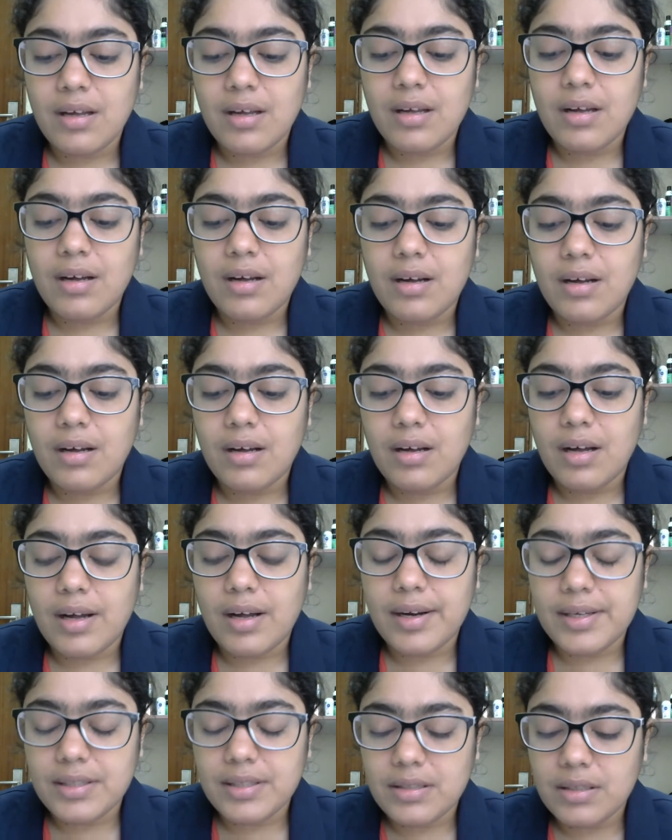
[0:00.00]

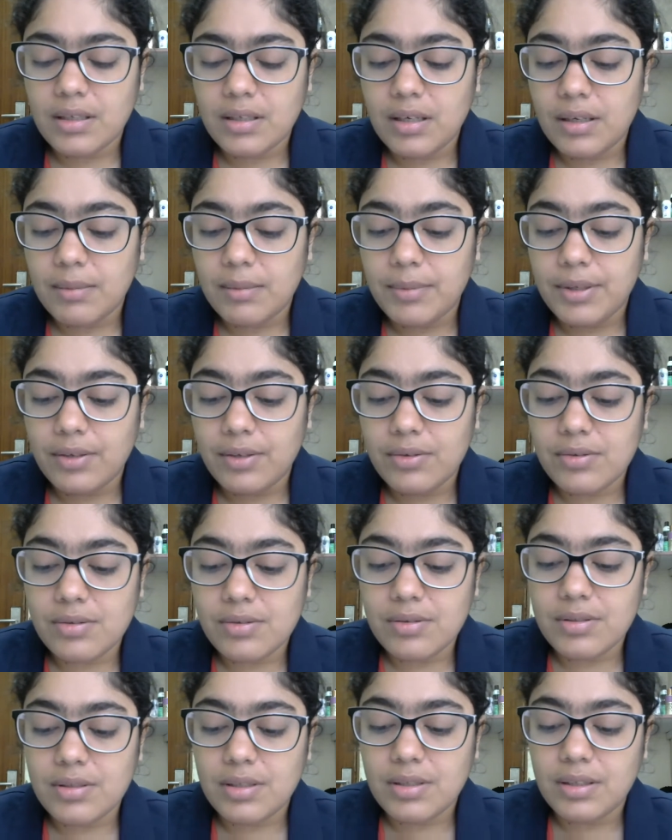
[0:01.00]
arrest
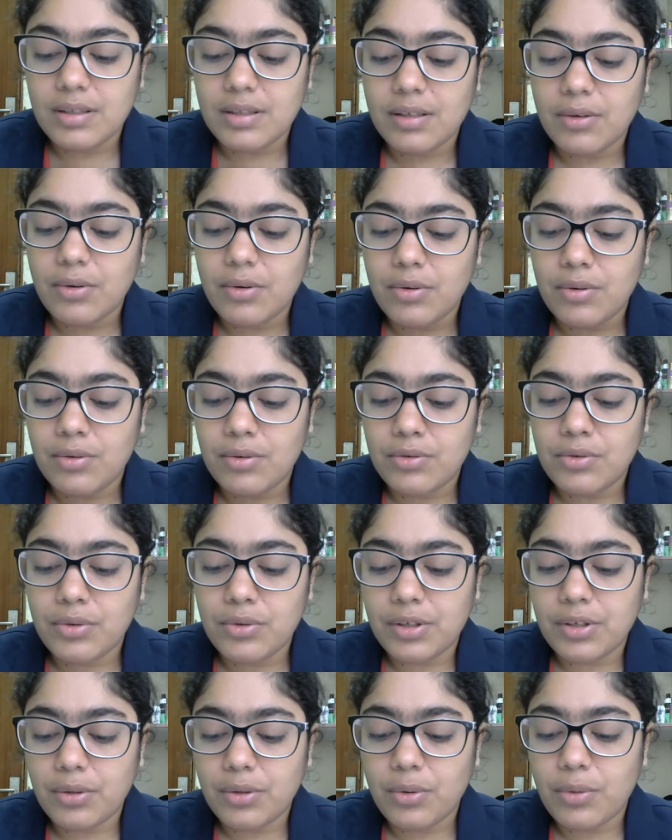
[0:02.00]
criminals
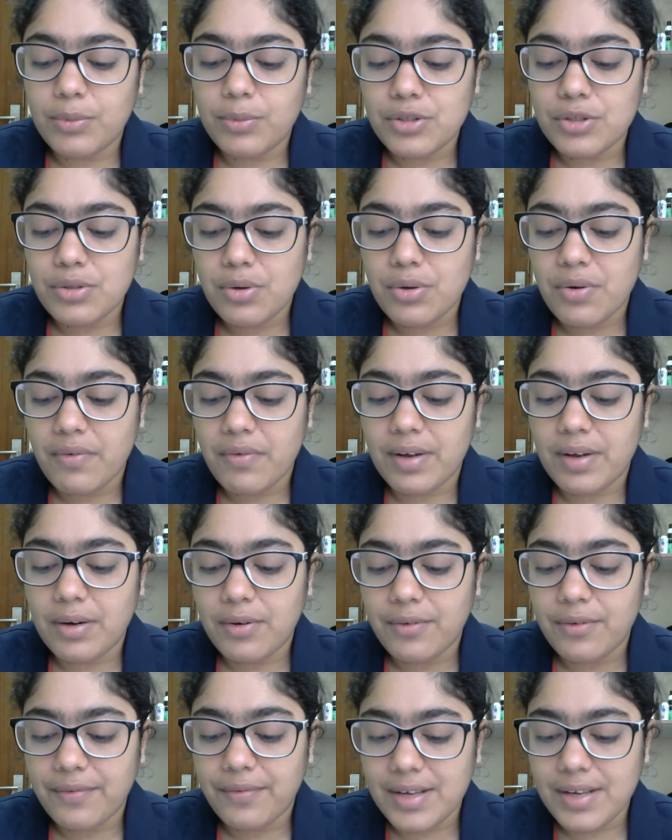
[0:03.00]
during commission of an
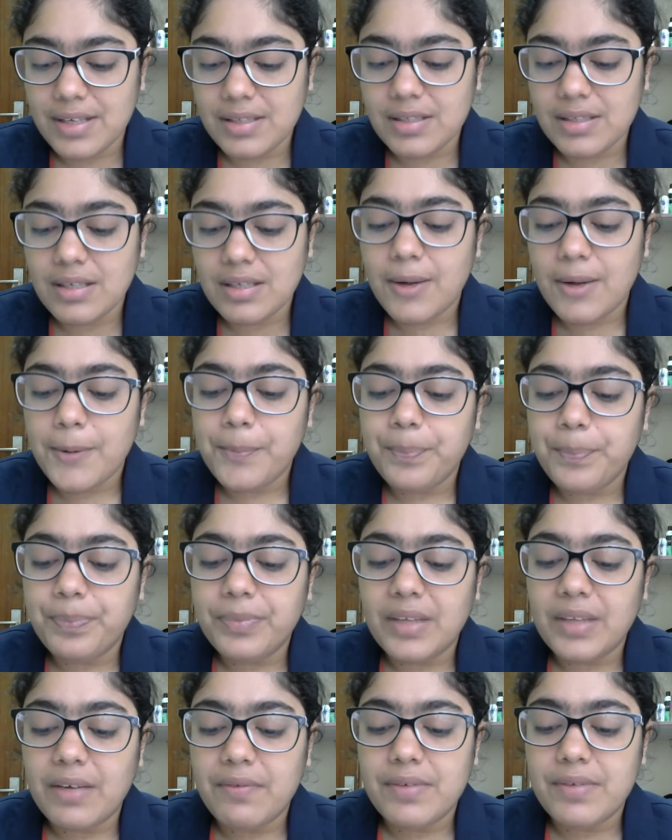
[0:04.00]
offense
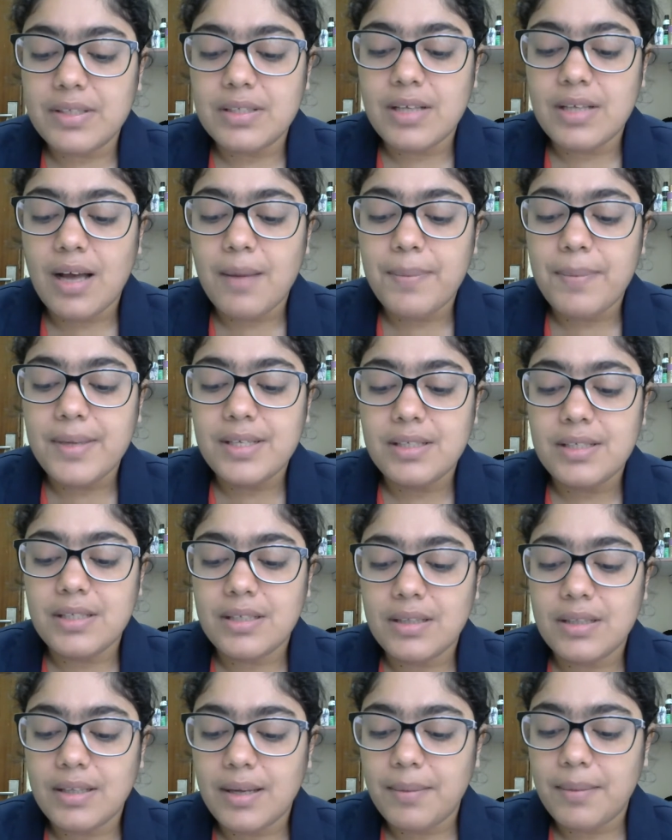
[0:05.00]
if it happens
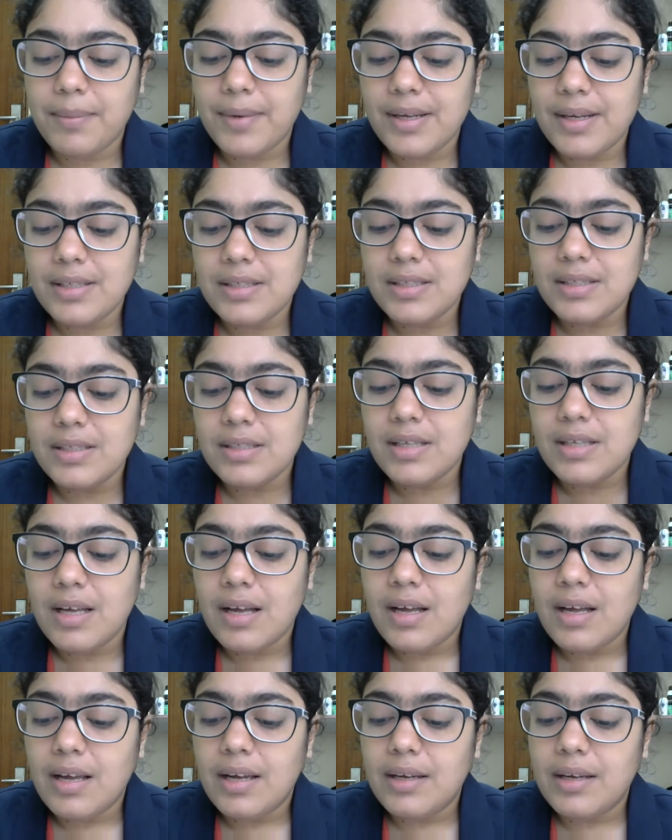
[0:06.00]
in their presence.
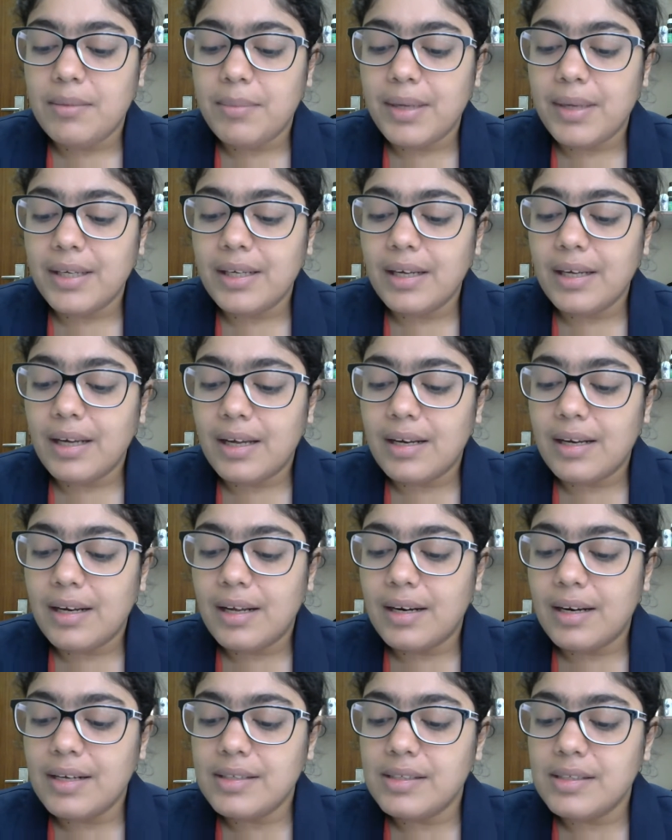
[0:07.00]
In making an
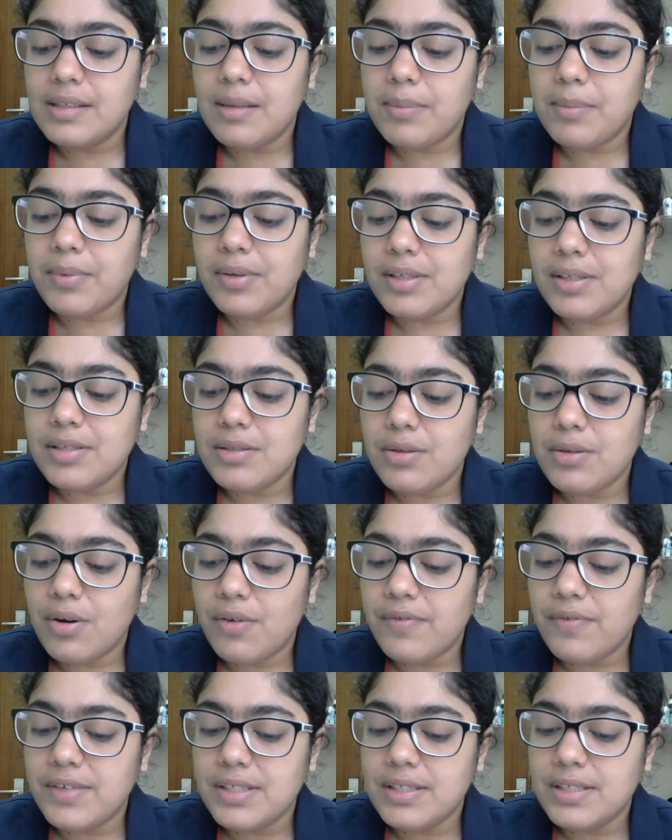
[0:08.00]
arrest, the police
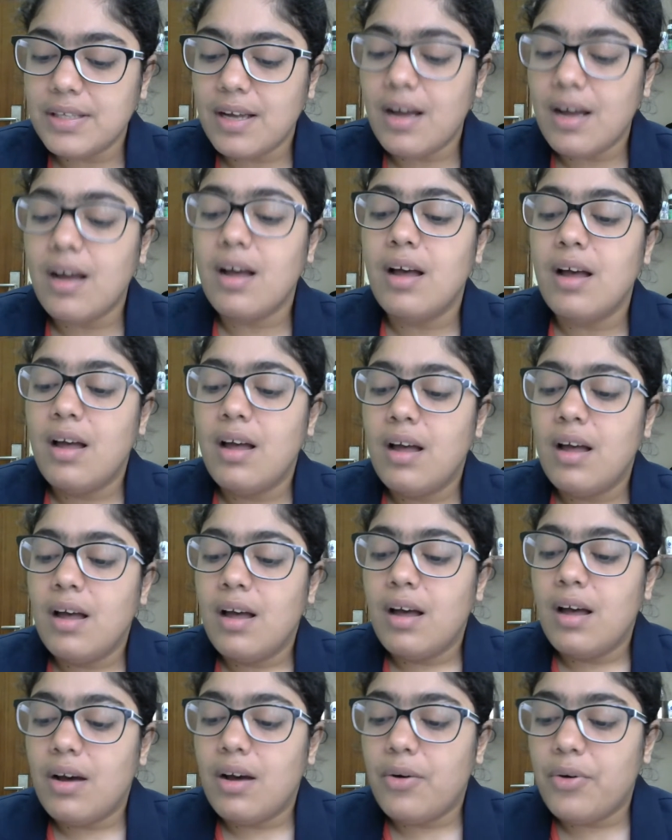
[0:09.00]
officer
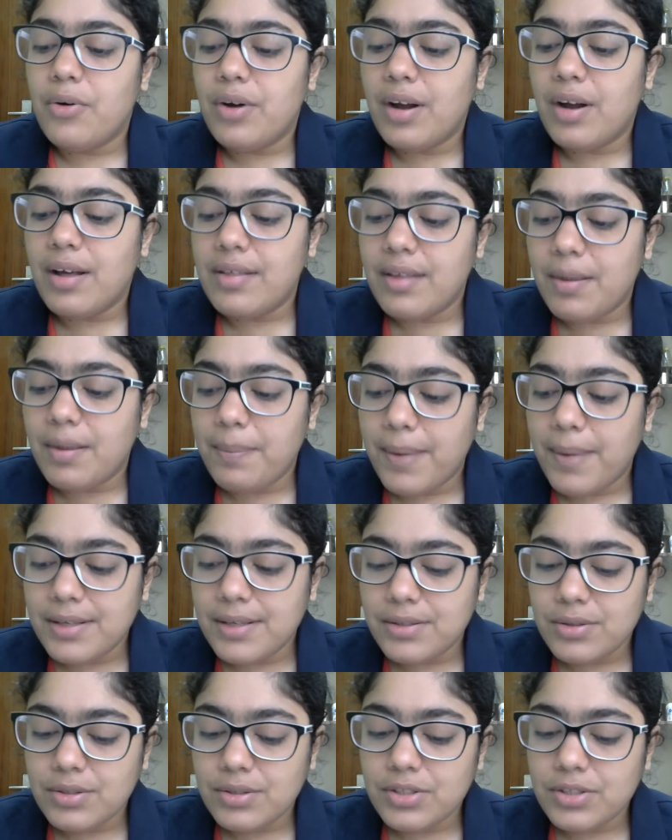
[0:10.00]
or other
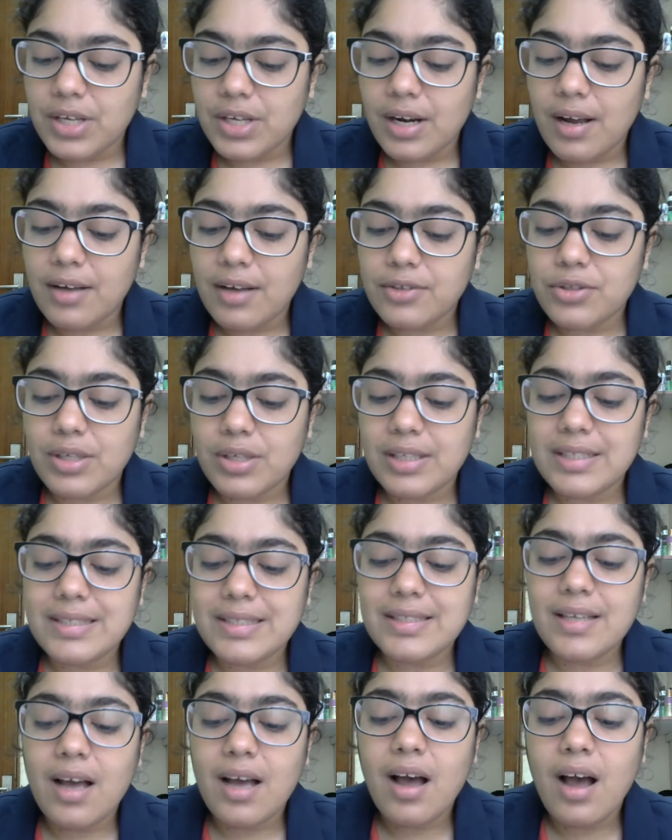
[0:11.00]
person shall actually
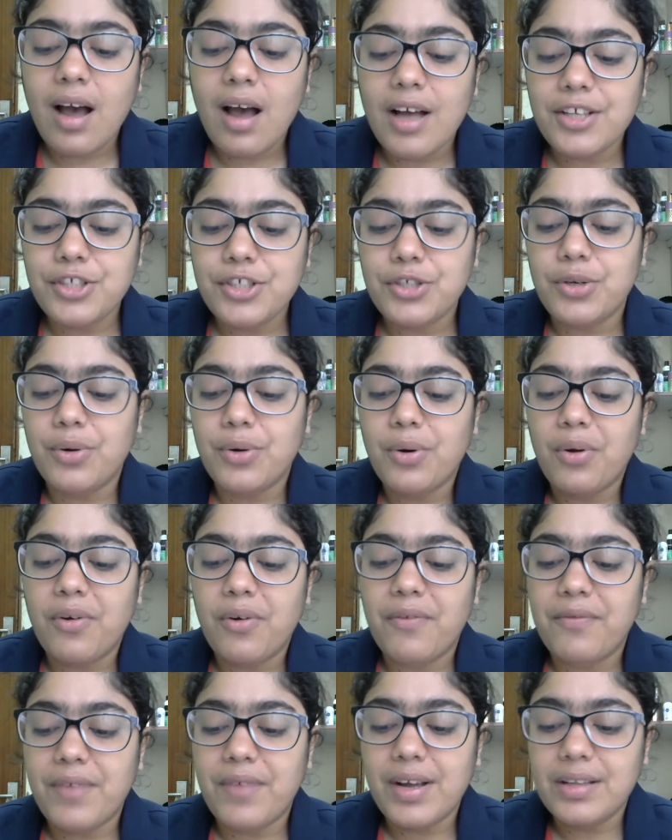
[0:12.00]
touch or
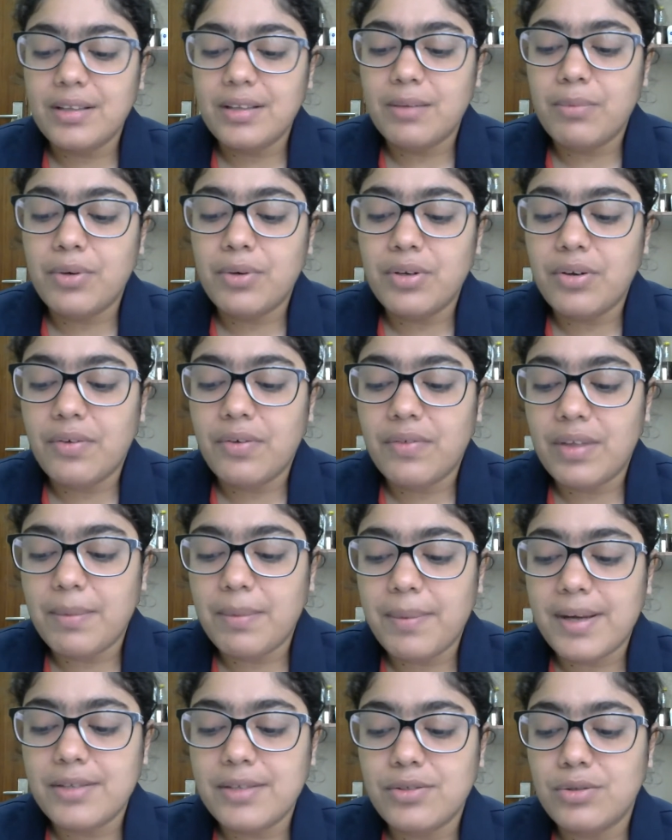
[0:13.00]
confine the body of the
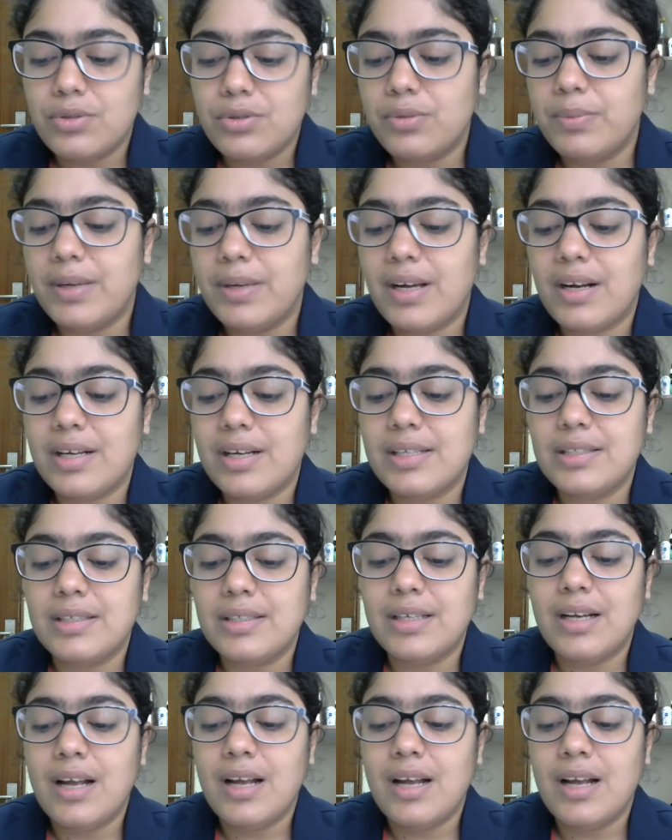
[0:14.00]
person to be arrested,